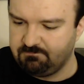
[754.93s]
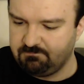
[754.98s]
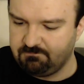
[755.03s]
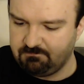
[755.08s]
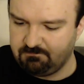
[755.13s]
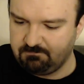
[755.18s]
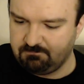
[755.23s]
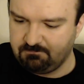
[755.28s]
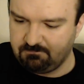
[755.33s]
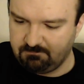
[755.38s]

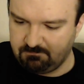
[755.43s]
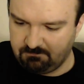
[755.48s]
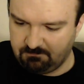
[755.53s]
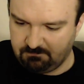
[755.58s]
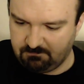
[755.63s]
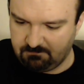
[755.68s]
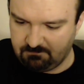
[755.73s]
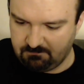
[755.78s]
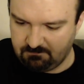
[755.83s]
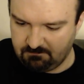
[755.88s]

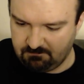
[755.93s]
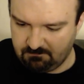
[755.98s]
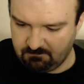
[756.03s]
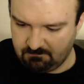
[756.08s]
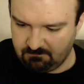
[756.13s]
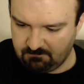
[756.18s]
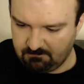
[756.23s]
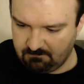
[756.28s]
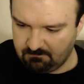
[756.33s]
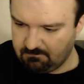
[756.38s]

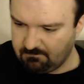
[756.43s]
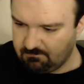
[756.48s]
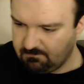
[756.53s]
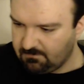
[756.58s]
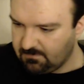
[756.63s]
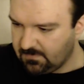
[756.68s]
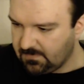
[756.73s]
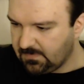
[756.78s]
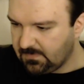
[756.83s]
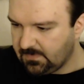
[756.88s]

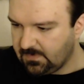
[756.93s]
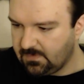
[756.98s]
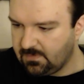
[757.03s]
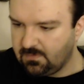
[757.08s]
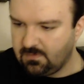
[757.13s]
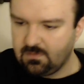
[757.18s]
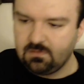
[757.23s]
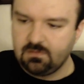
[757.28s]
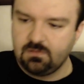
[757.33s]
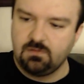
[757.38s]

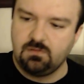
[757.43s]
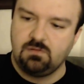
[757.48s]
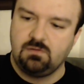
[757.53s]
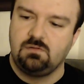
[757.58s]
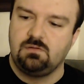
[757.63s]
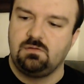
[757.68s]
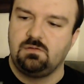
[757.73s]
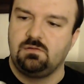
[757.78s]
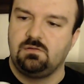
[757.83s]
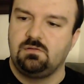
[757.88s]

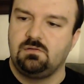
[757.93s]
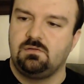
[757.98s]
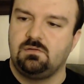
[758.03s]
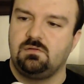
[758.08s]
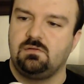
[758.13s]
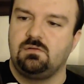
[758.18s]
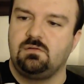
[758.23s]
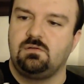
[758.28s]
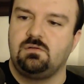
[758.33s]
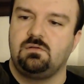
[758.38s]

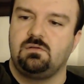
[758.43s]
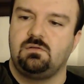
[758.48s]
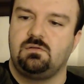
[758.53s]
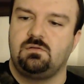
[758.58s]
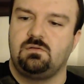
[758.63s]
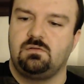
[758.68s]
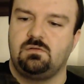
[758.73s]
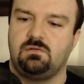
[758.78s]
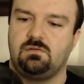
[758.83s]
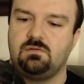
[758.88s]

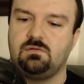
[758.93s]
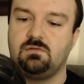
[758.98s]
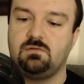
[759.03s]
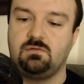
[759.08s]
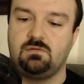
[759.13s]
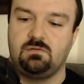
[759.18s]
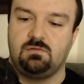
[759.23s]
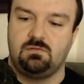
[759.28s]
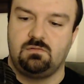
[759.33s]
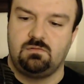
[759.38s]

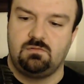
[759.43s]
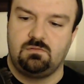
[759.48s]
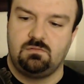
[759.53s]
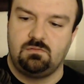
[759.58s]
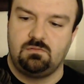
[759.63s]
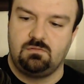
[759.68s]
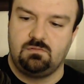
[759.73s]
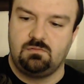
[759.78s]
Nobody speaks.